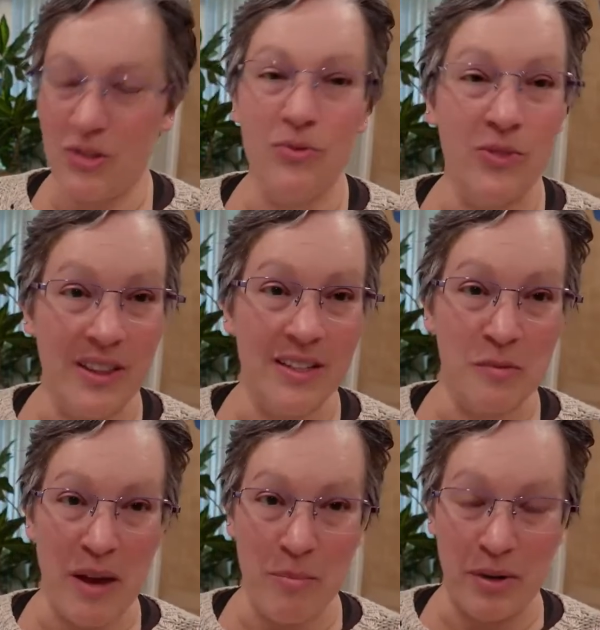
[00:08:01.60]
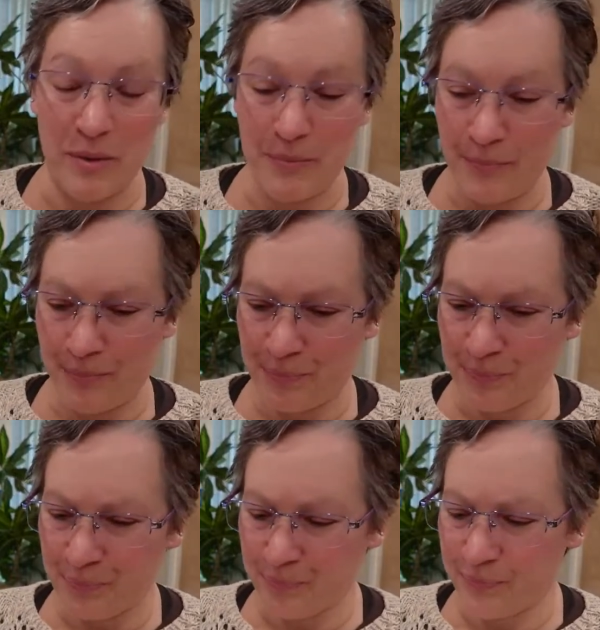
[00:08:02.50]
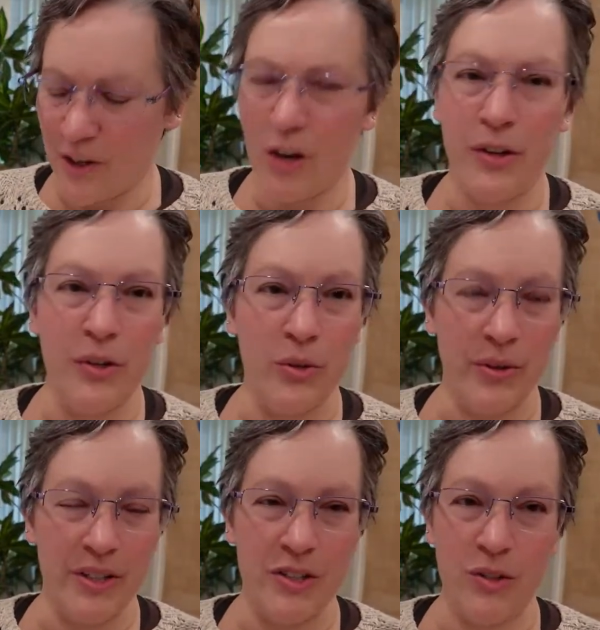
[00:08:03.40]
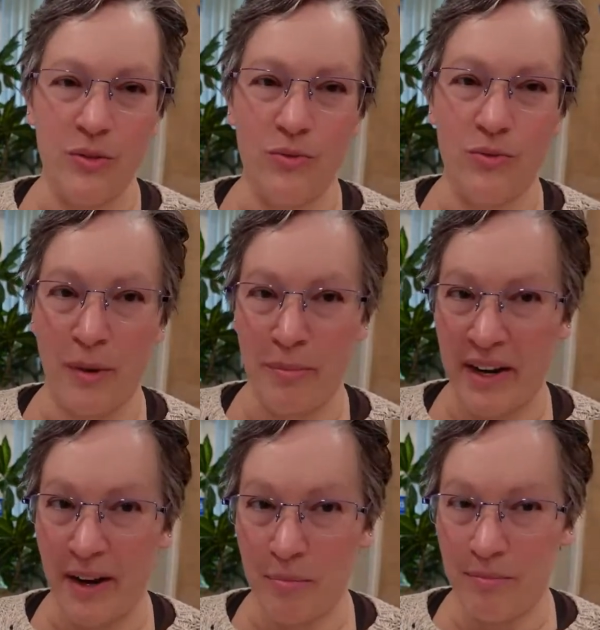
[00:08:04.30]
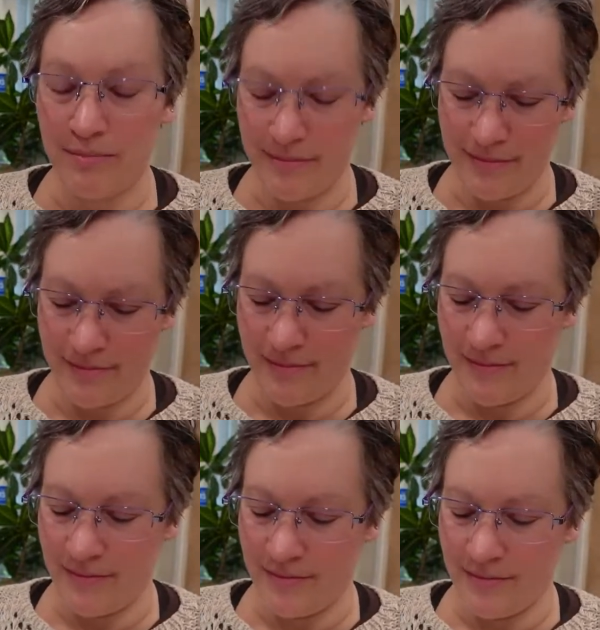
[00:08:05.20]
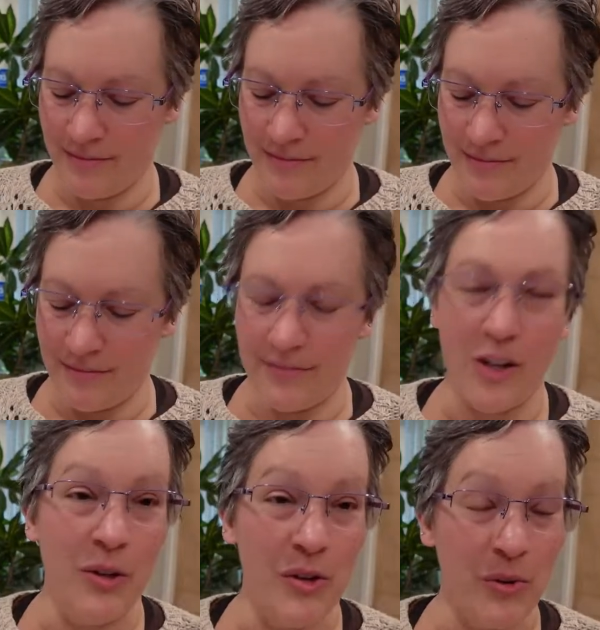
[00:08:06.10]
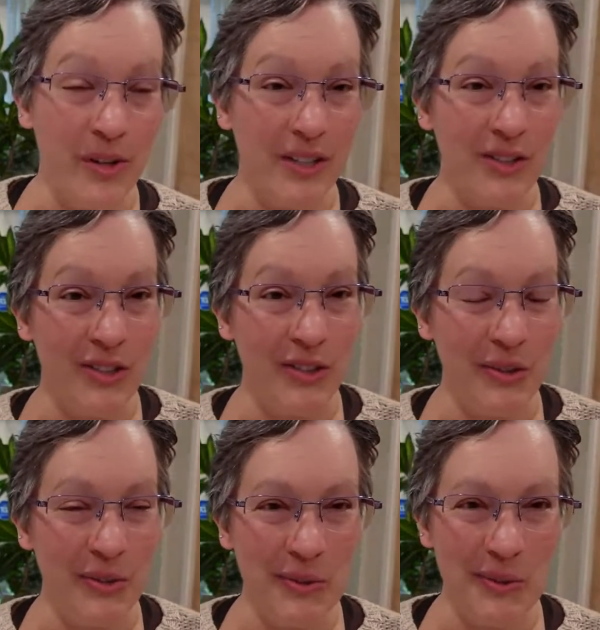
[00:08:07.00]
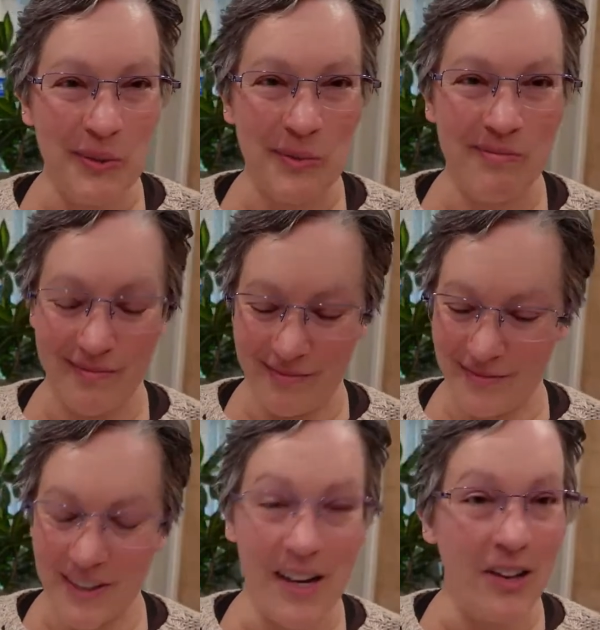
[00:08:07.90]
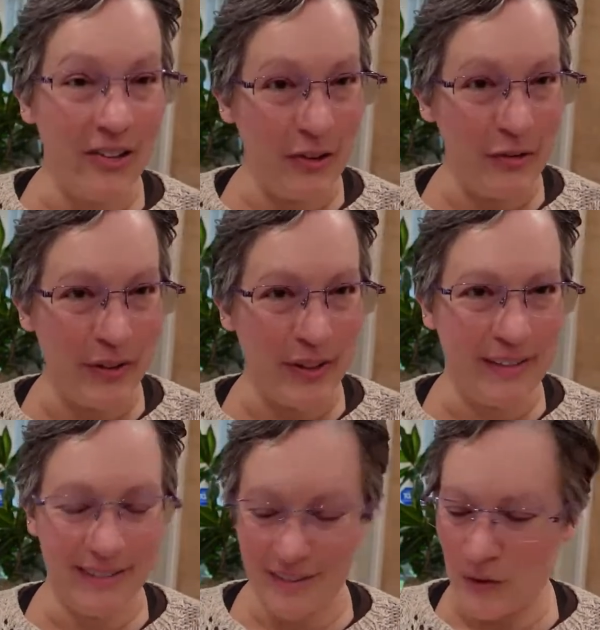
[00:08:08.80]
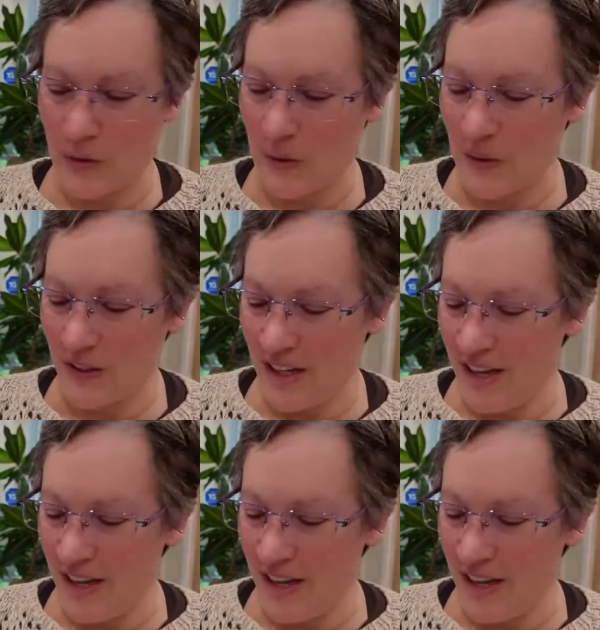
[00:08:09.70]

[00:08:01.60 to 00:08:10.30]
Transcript: with this paper? Are you going to rip it up? Are you going to color over it, or